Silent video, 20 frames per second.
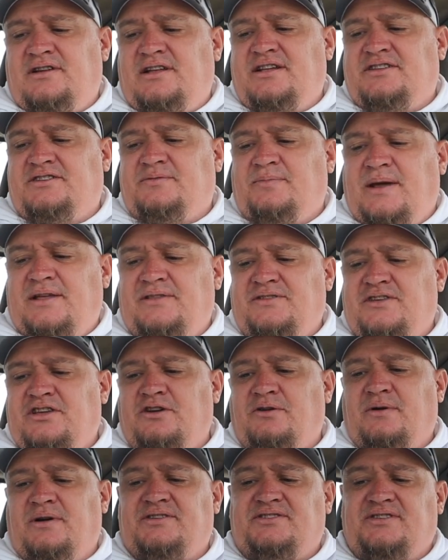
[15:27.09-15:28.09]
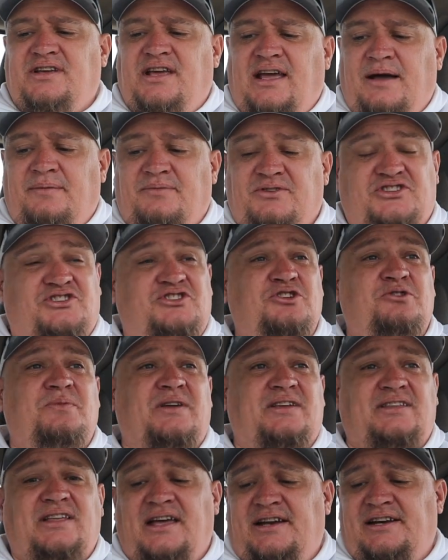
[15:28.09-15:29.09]
It's made in the U S A. I'm
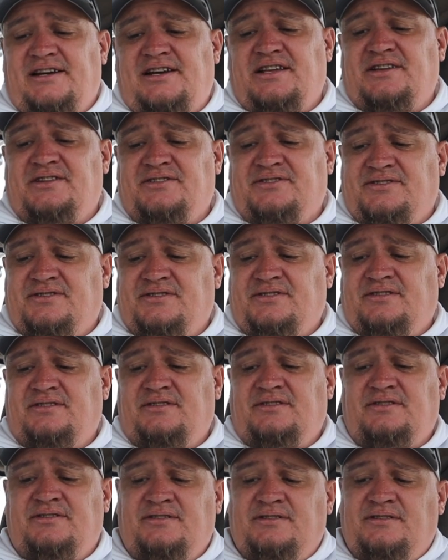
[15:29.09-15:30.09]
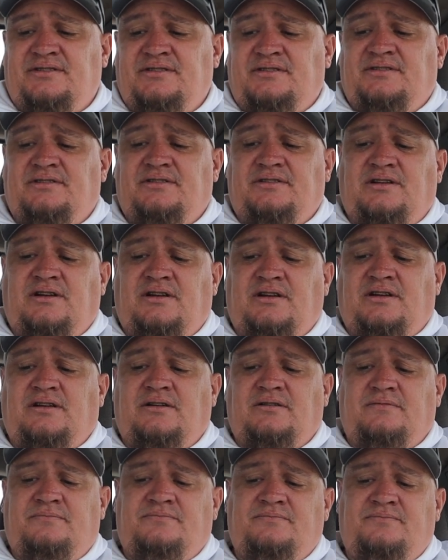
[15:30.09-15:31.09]
assuming that it is.
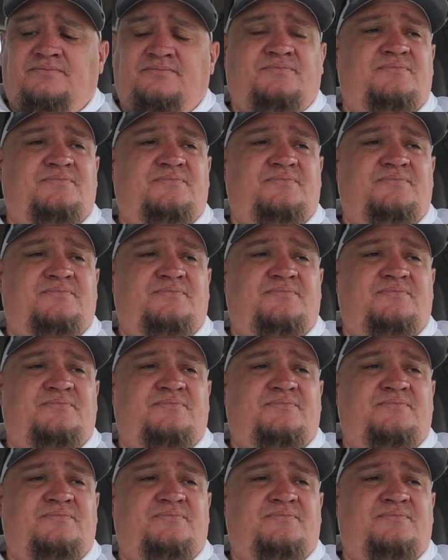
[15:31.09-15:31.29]
Um,